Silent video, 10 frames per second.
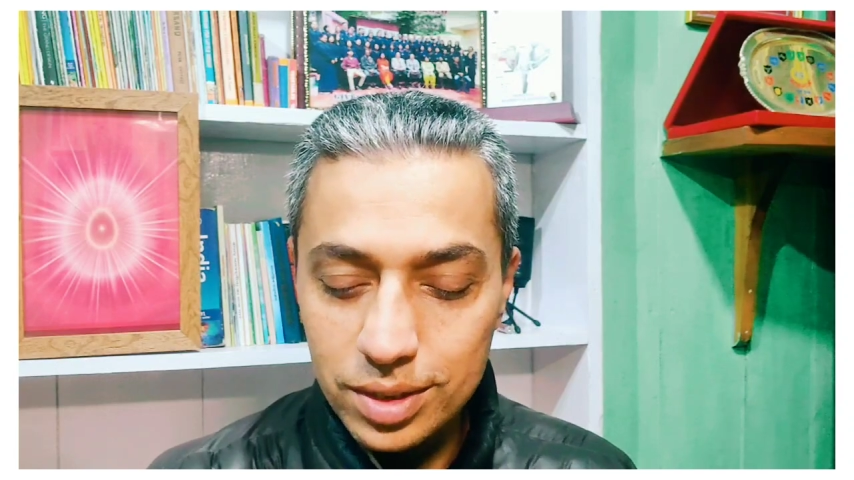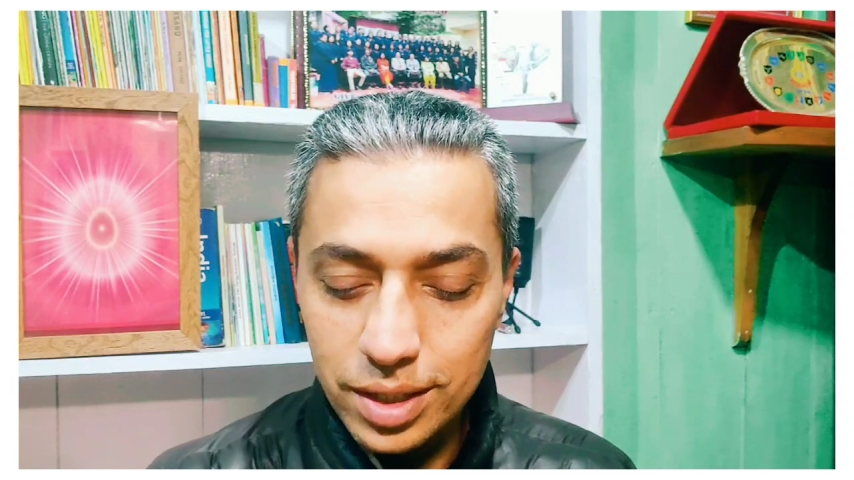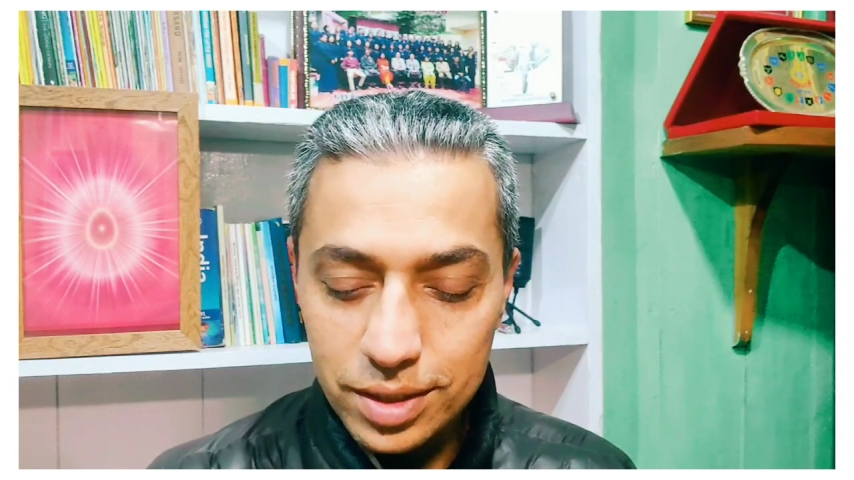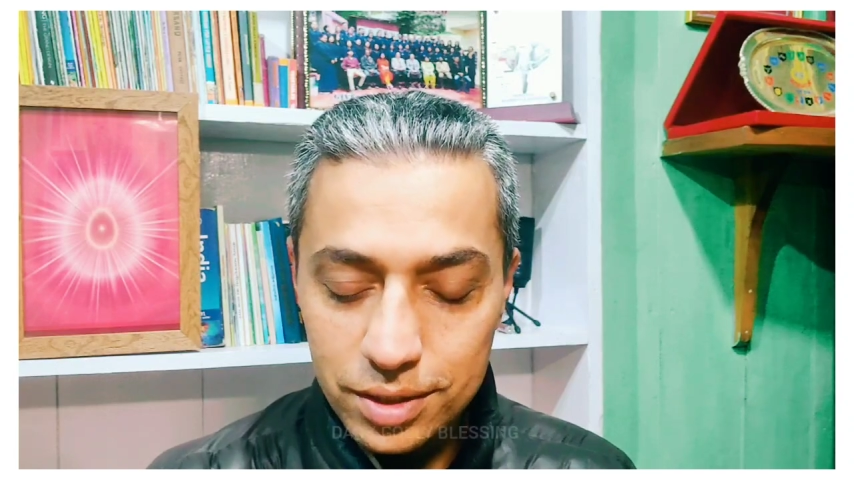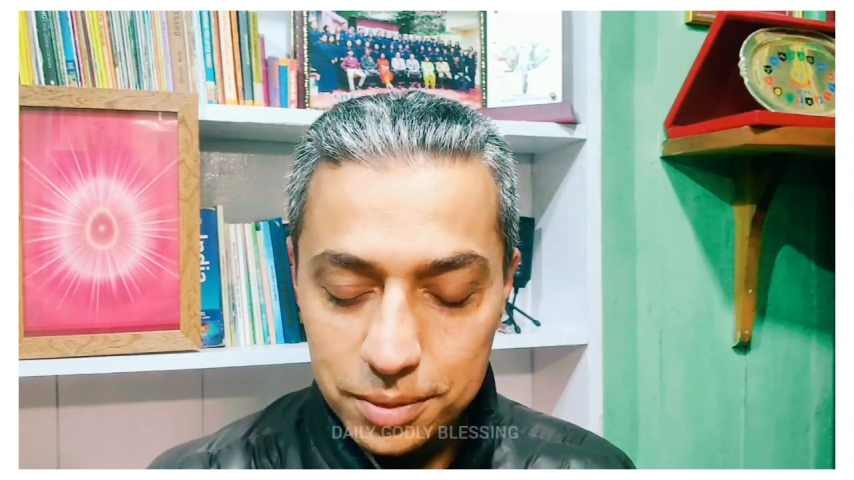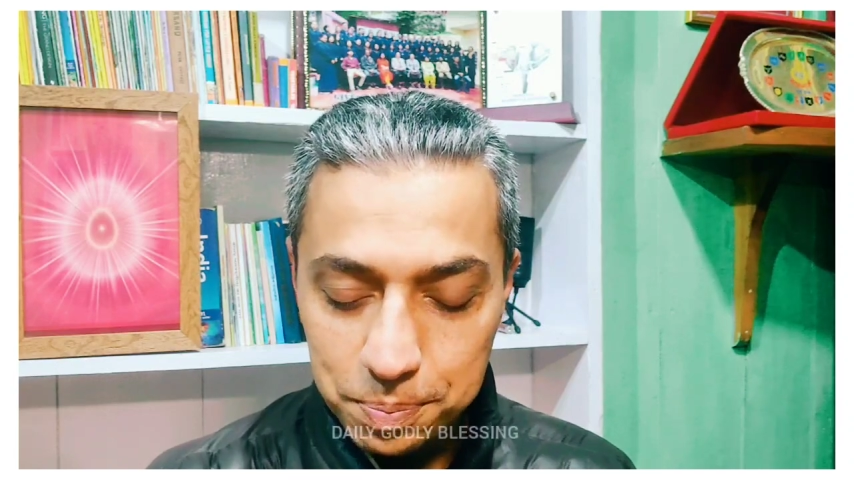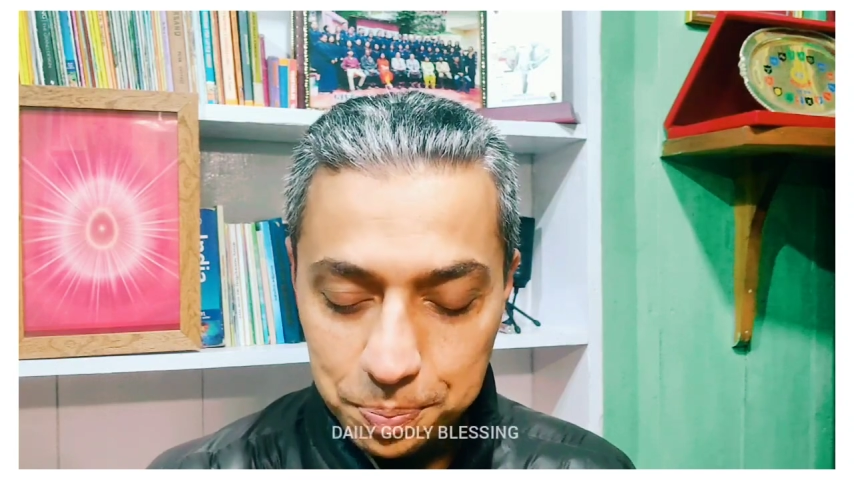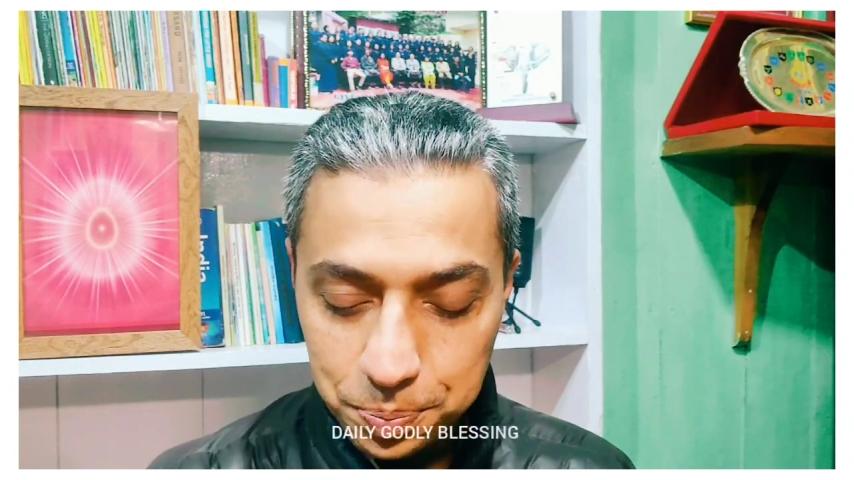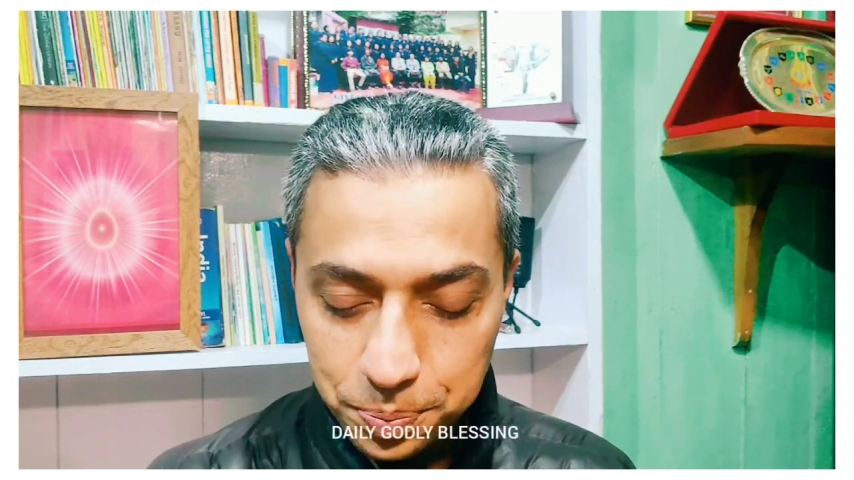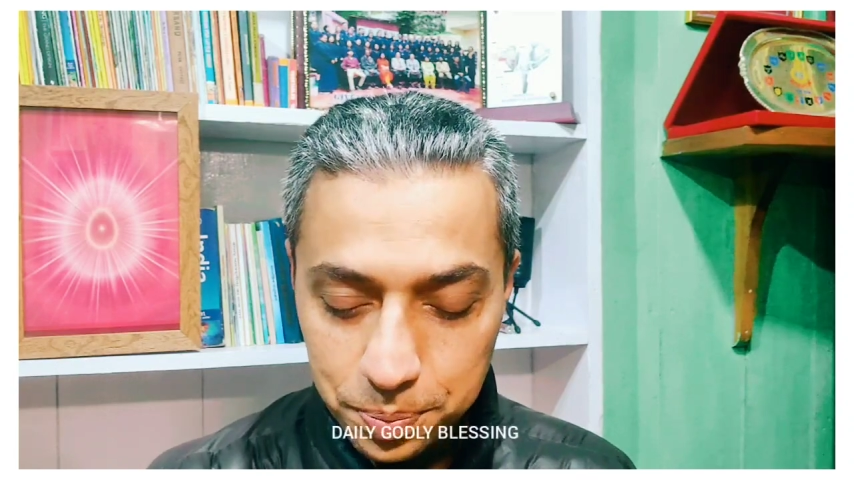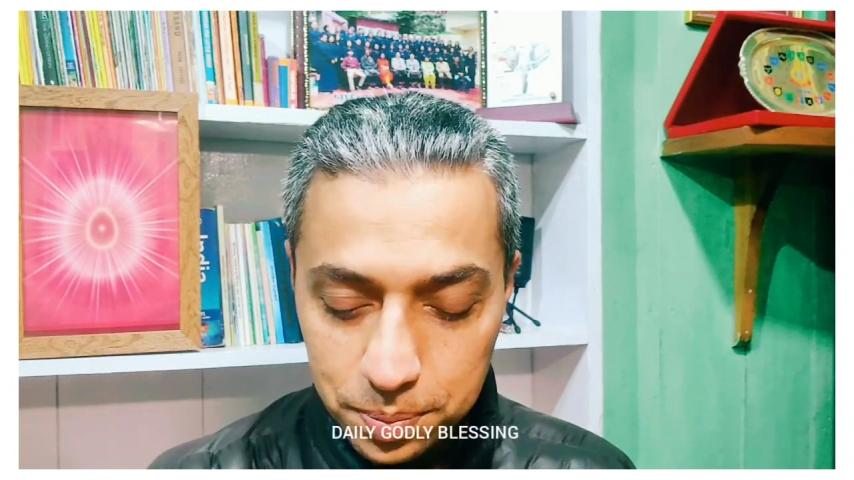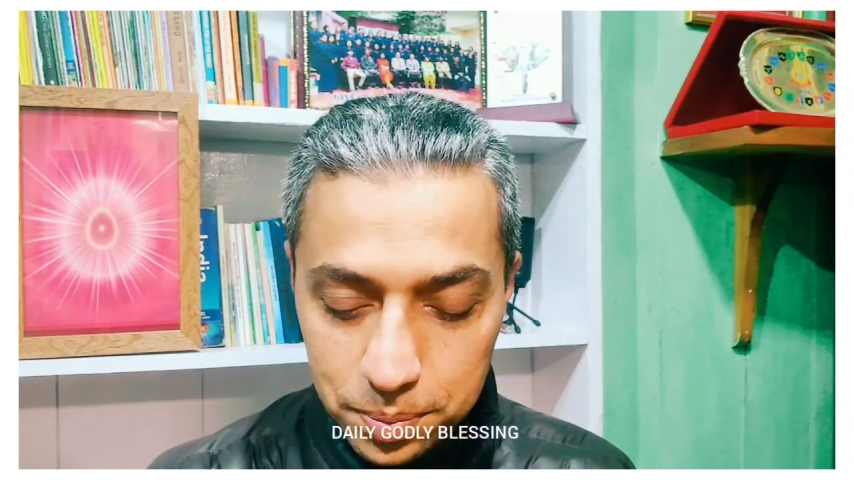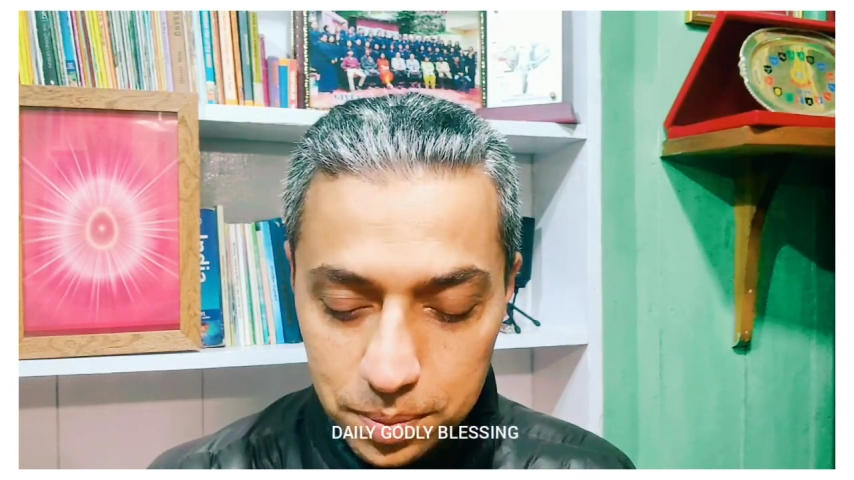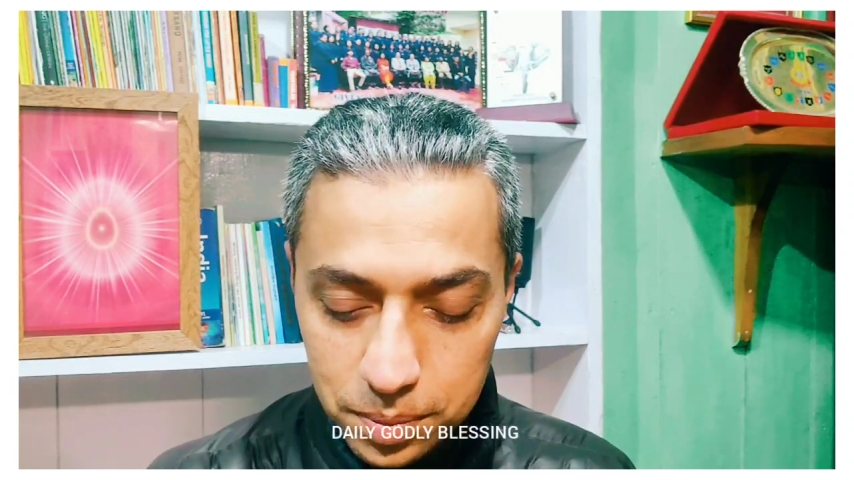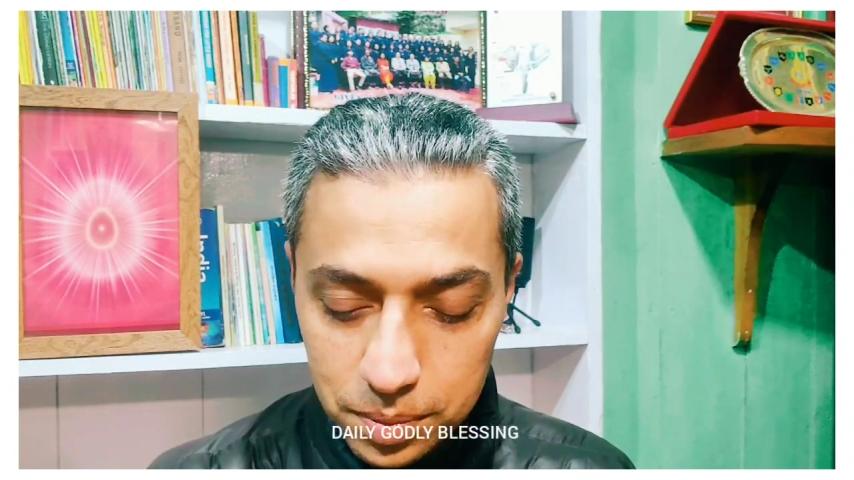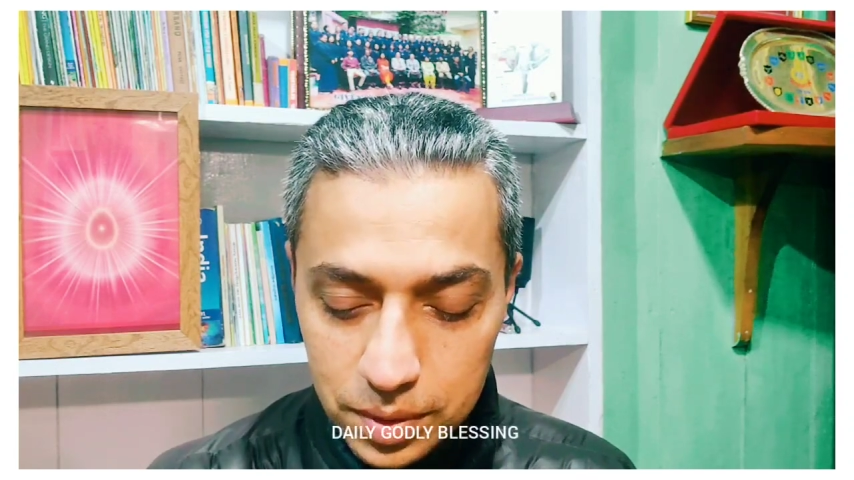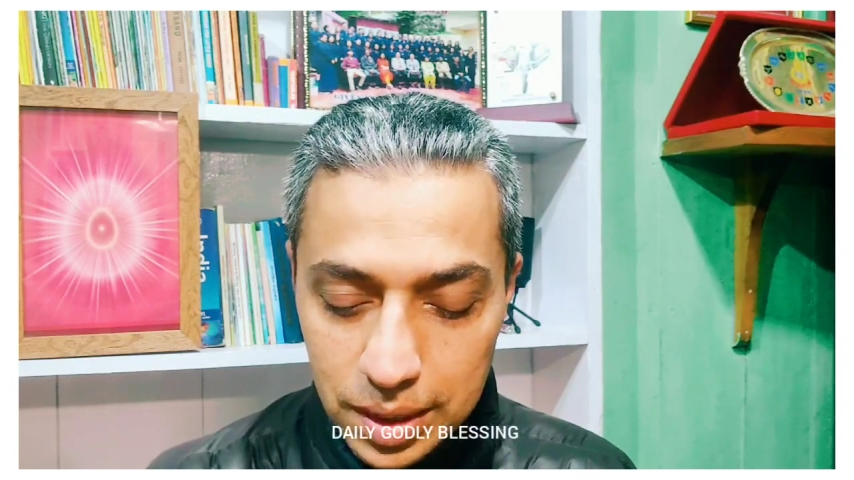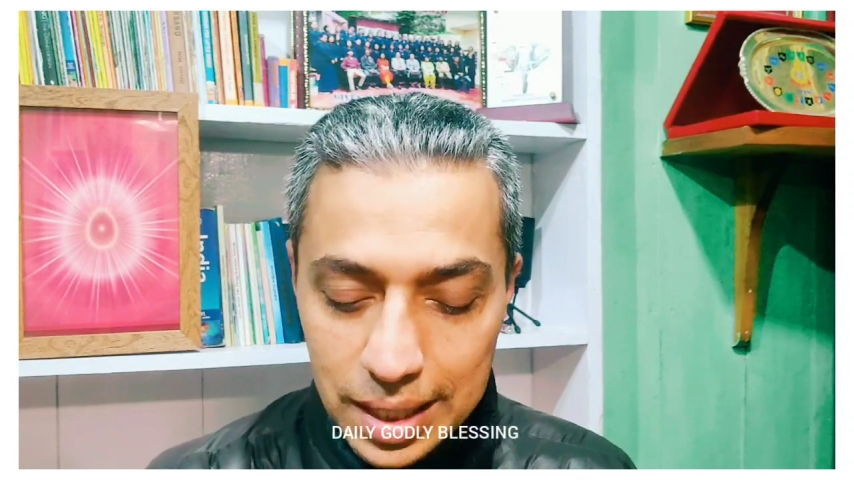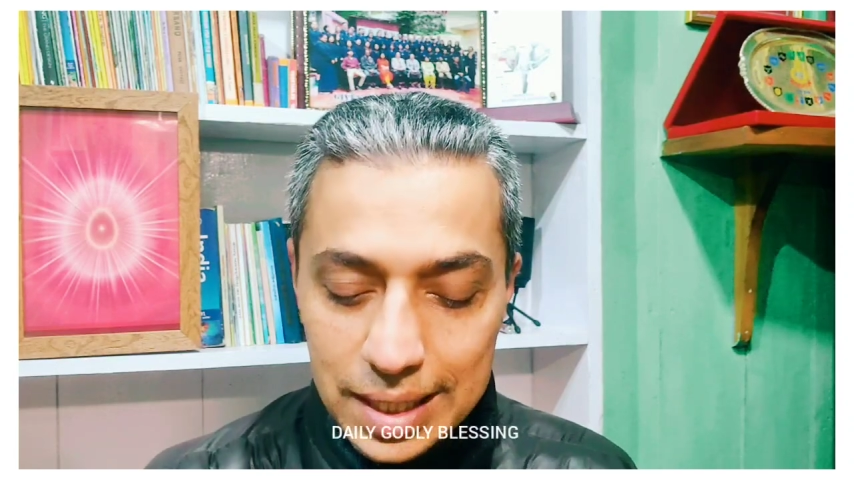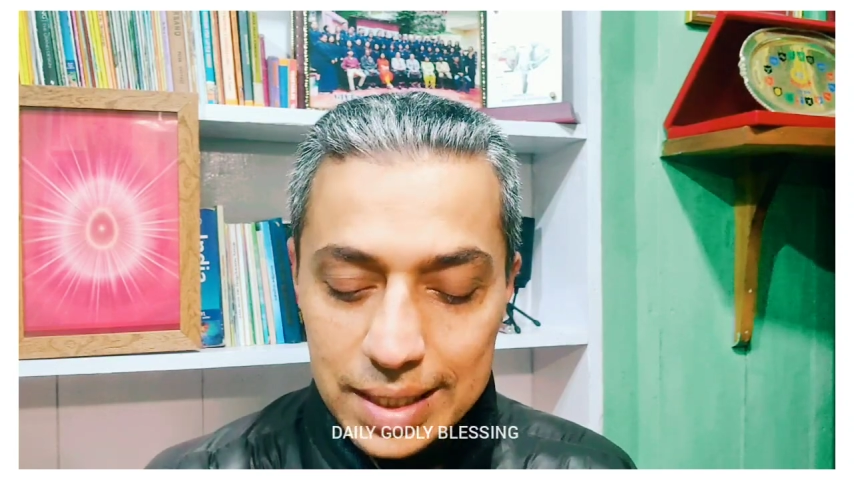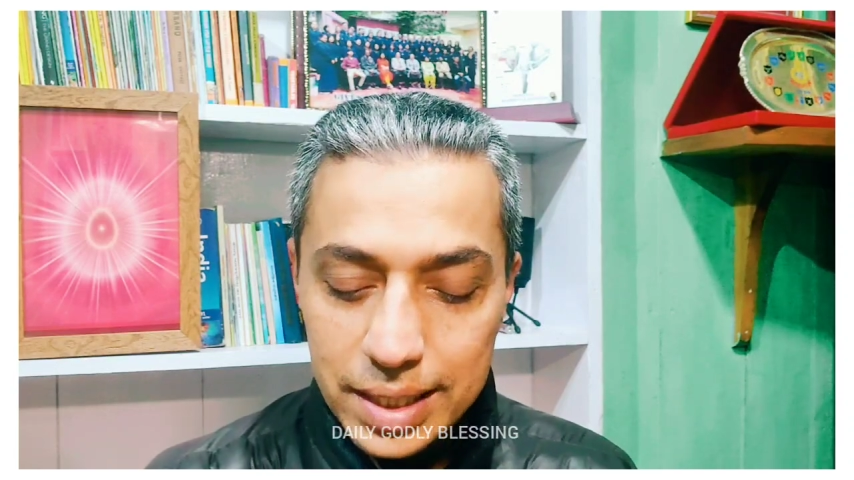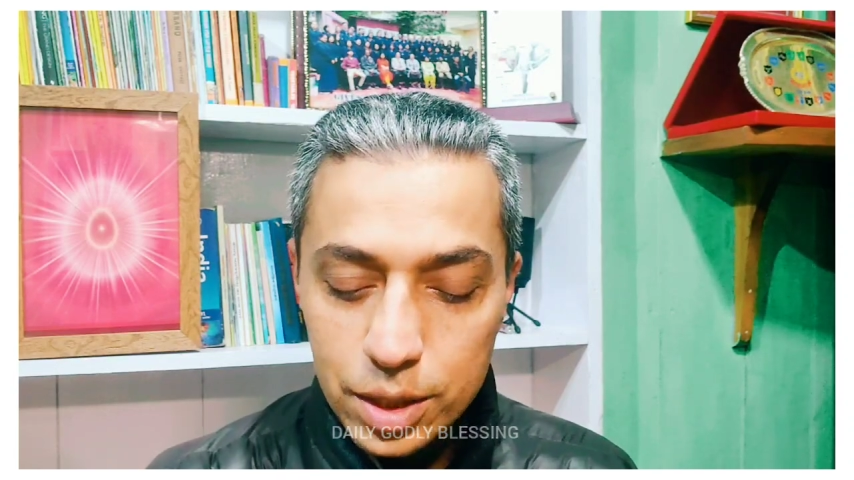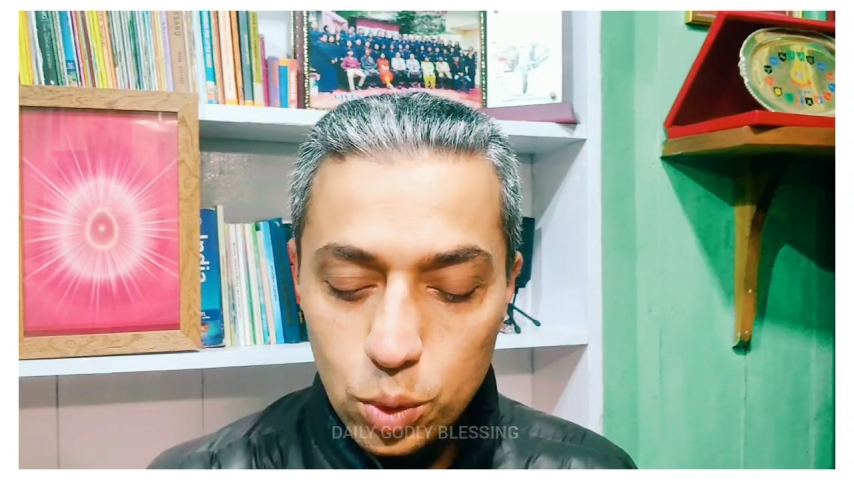says, they